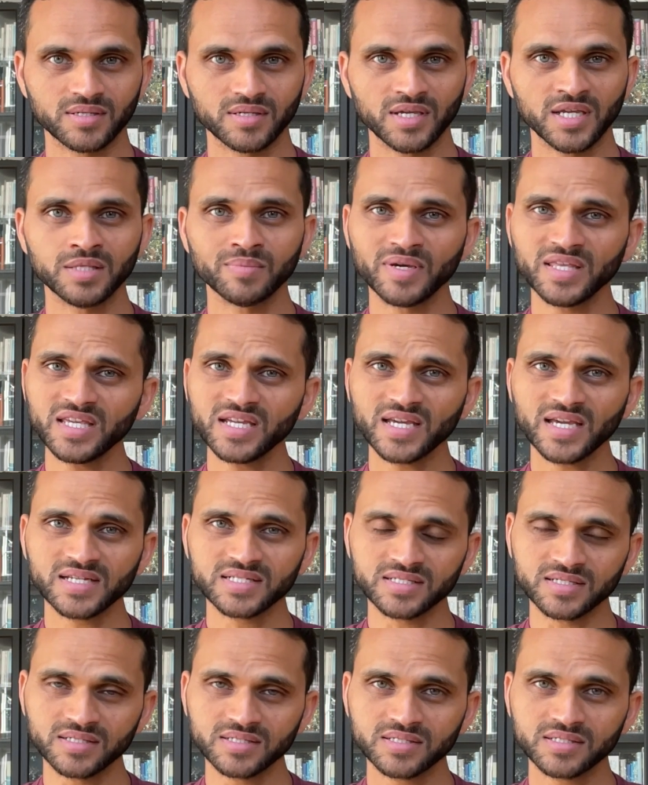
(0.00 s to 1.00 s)
In many
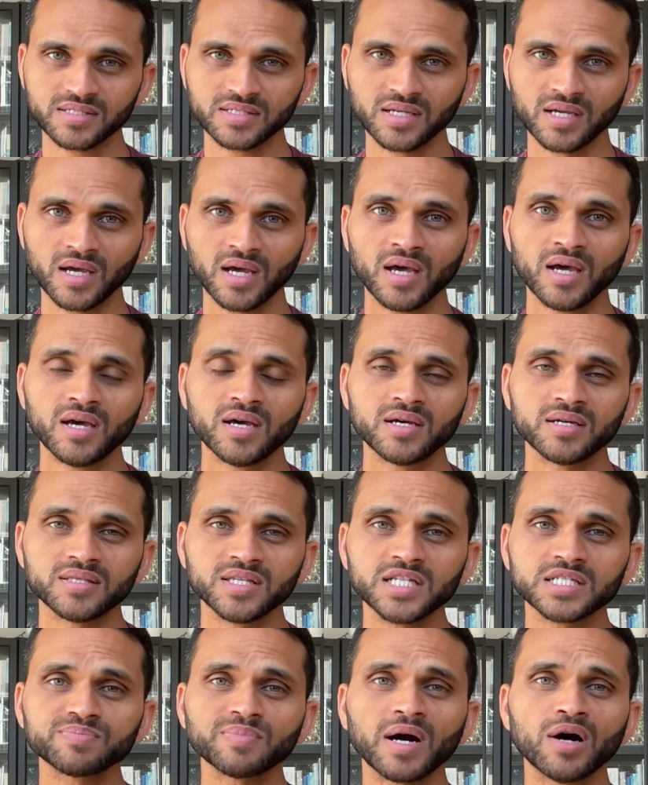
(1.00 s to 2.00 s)
cases,
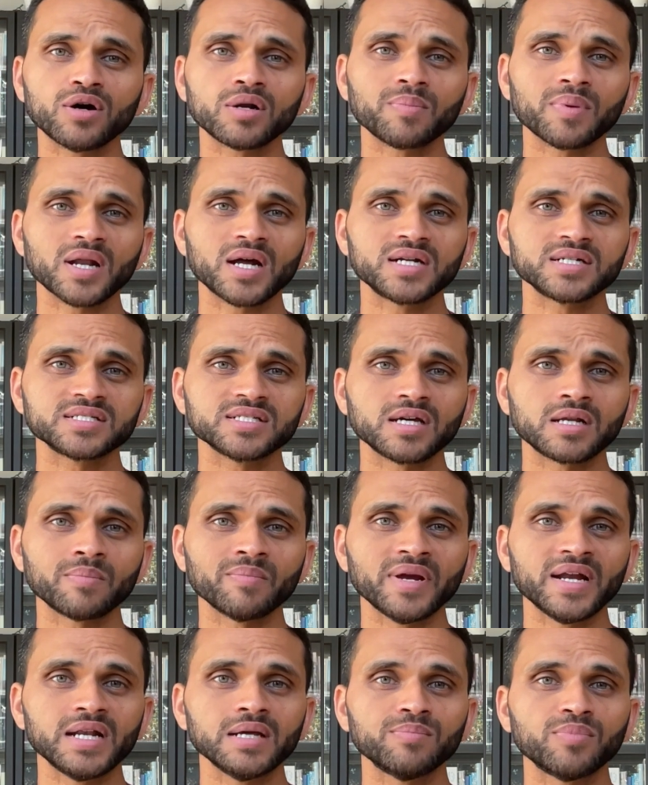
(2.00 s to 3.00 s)
these power plants are
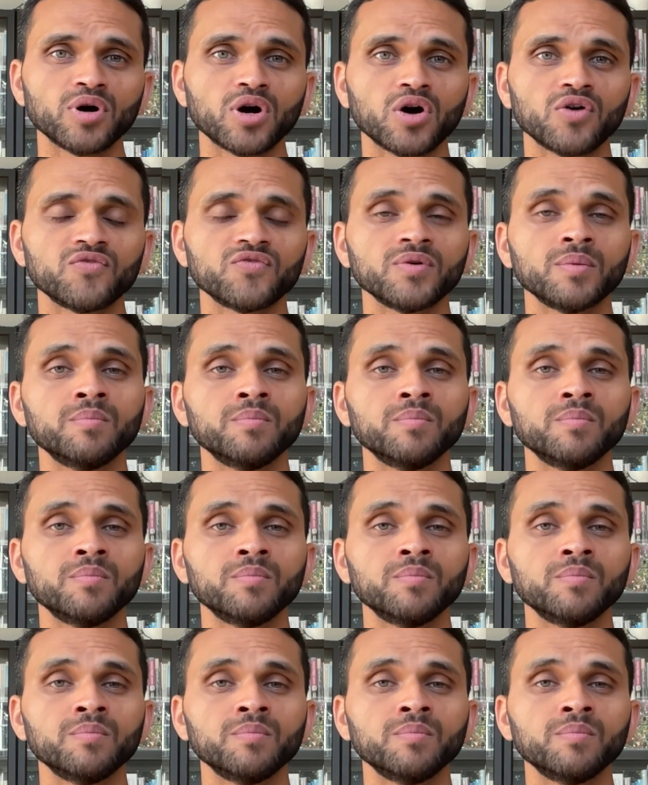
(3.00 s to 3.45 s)
made up of